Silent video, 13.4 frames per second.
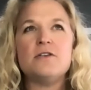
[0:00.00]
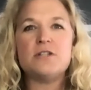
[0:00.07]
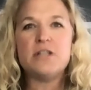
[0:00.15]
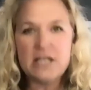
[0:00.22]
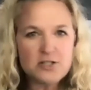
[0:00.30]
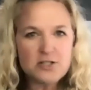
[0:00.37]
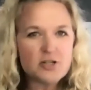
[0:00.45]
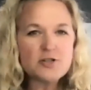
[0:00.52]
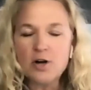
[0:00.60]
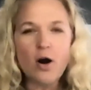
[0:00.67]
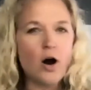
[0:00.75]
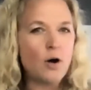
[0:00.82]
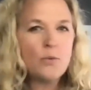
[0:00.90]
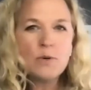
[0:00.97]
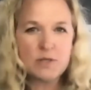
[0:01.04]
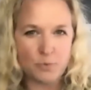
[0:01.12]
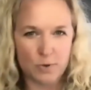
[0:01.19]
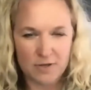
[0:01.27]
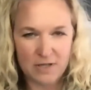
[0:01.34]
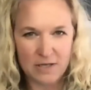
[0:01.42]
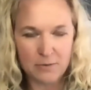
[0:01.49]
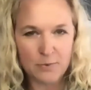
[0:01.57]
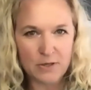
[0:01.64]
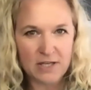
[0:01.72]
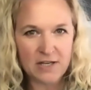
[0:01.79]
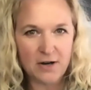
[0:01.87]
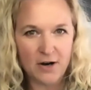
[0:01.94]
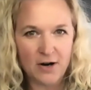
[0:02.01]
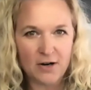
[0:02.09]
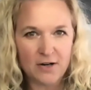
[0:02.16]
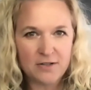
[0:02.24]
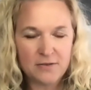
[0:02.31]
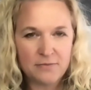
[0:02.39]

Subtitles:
Teachers are always working really hard.